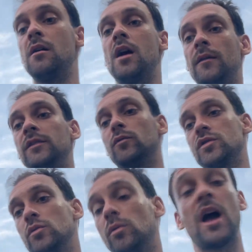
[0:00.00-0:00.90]
and it
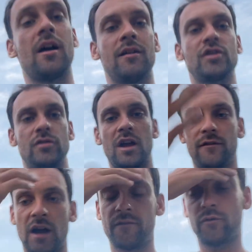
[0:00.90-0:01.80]
was good. Actually,
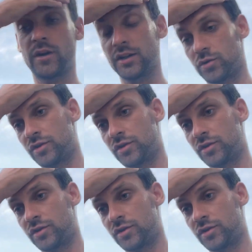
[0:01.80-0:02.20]
I forget to